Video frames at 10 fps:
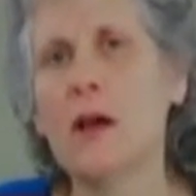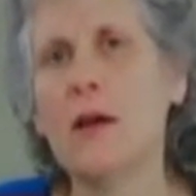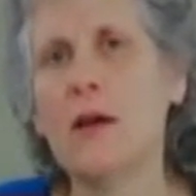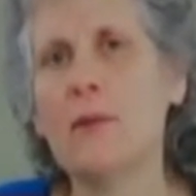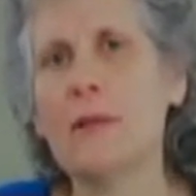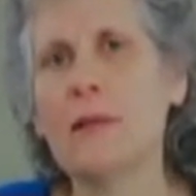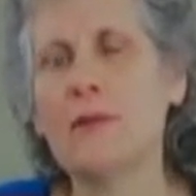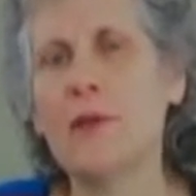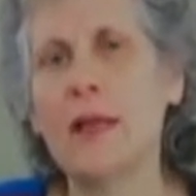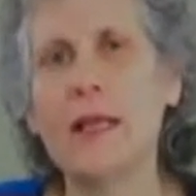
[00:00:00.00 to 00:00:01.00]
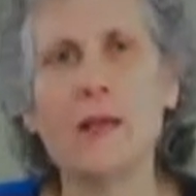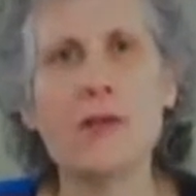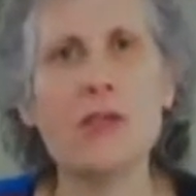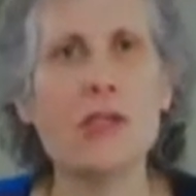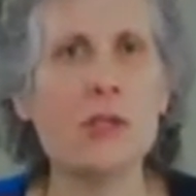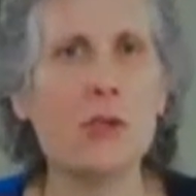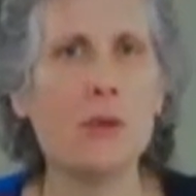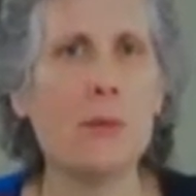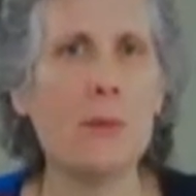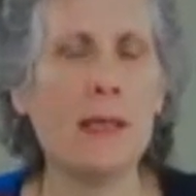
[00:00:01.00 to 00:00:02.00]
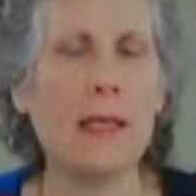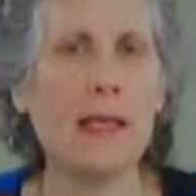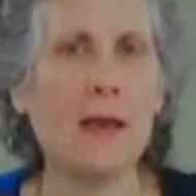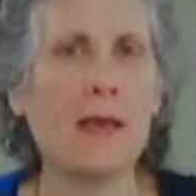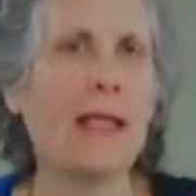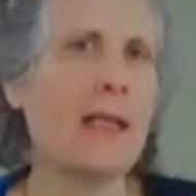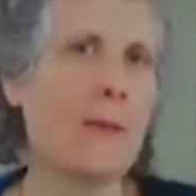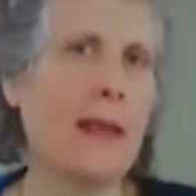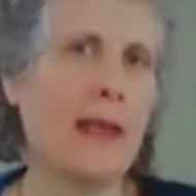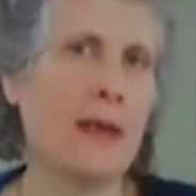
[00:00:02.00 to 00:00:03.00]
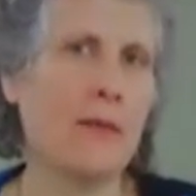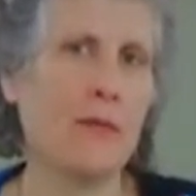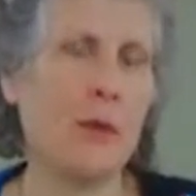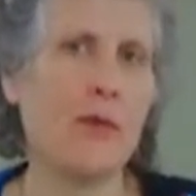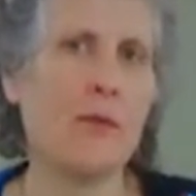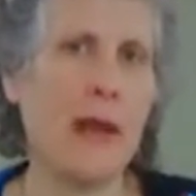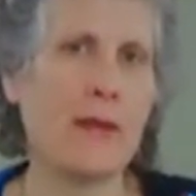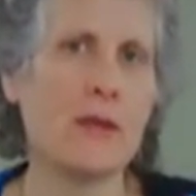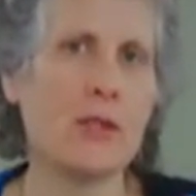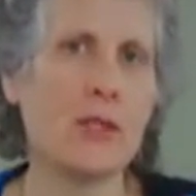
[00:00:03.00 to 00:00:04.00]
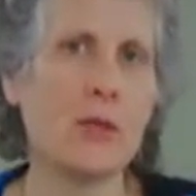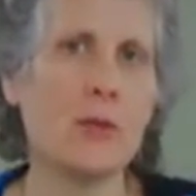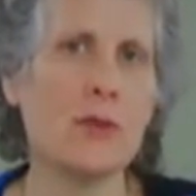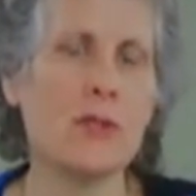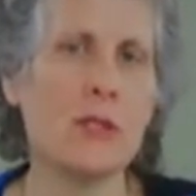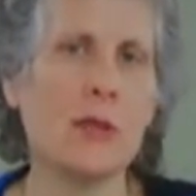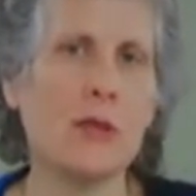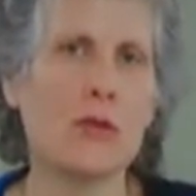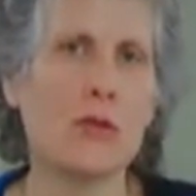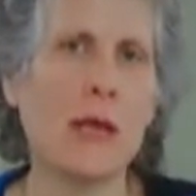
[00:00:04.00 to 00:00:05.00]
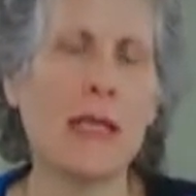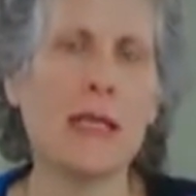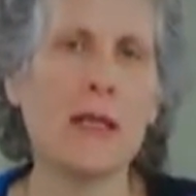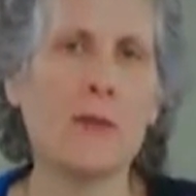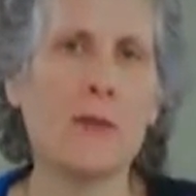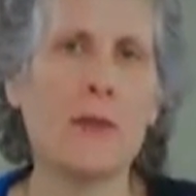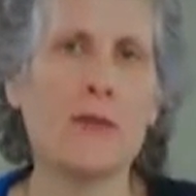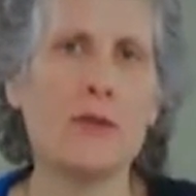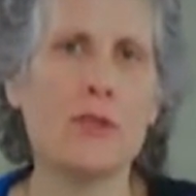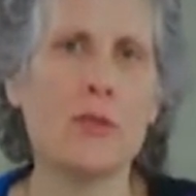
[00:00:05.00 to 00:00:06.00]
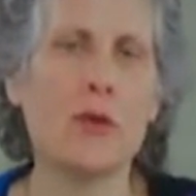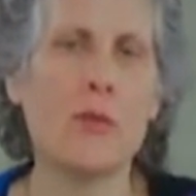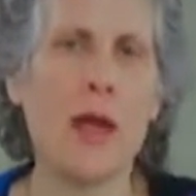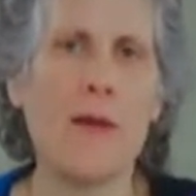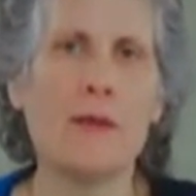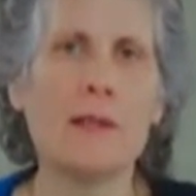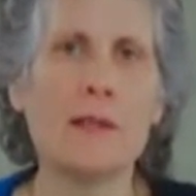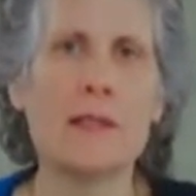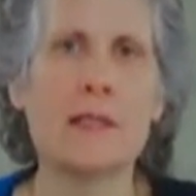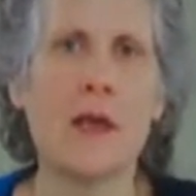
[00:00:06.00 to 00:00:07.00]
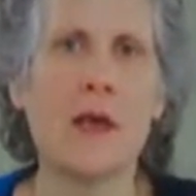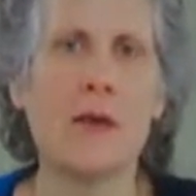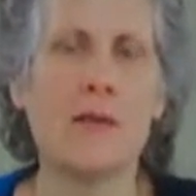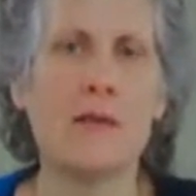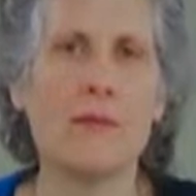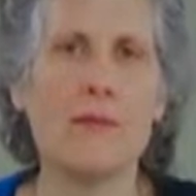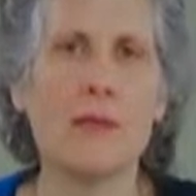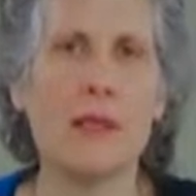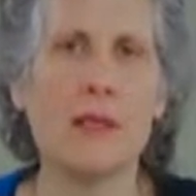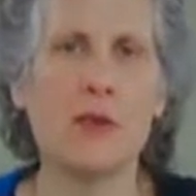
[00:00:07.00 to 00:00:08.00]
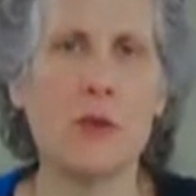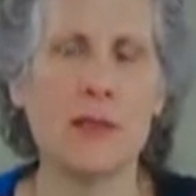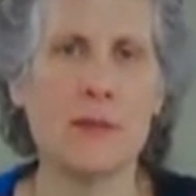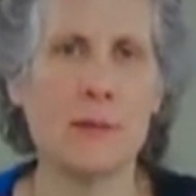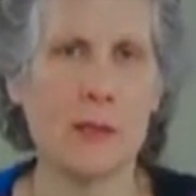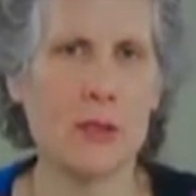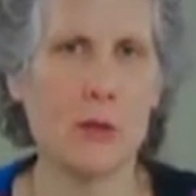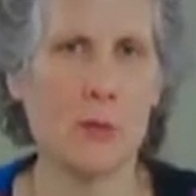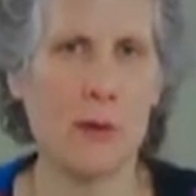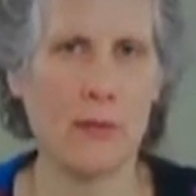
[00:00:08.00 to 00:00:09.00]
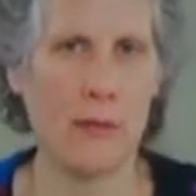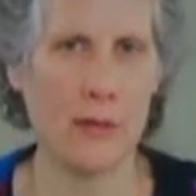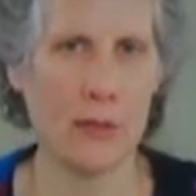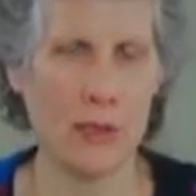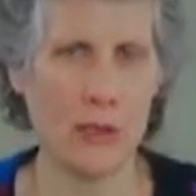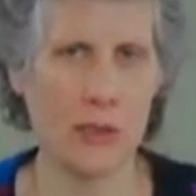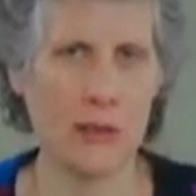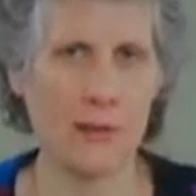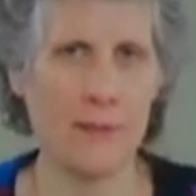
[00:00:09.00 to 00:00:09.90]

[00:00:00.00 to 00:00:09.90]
I was invited to be a guinea pig for a friend who was doing a training with Judy Kravitz of the Transformational Breath Foundation.